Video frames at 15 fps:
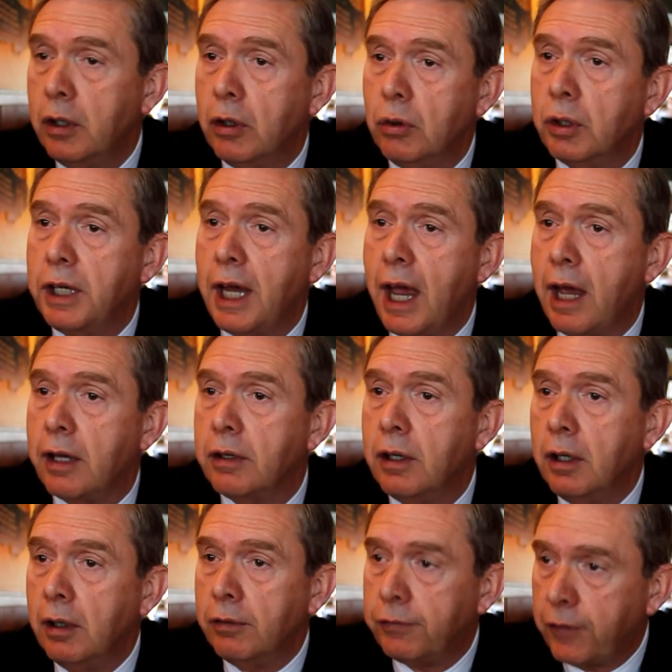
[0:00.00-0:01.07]
who can
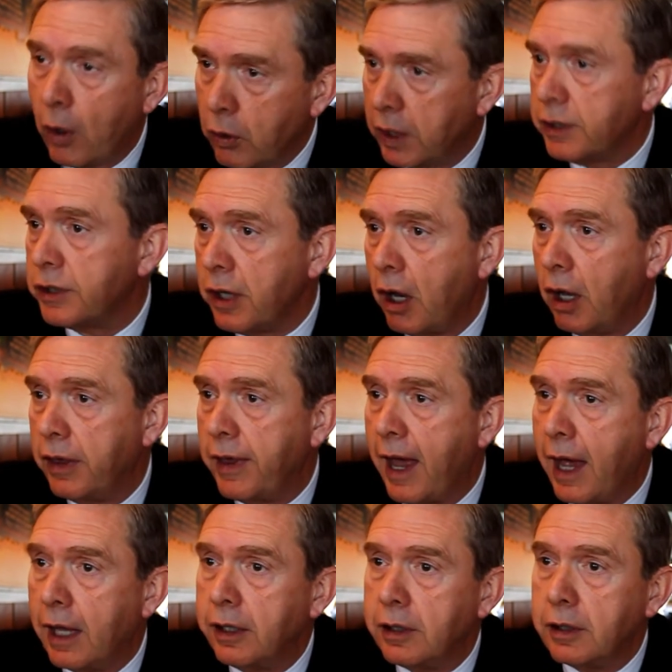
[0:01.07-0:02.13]
focus on
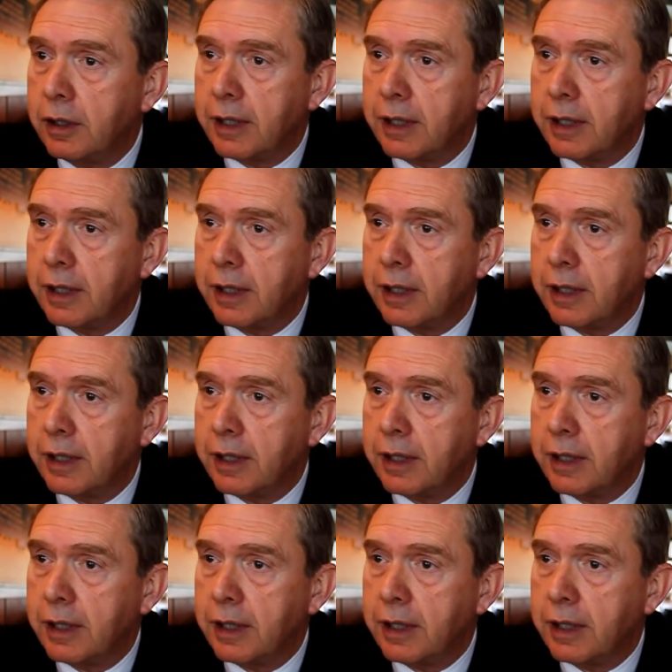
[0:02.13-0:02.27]
that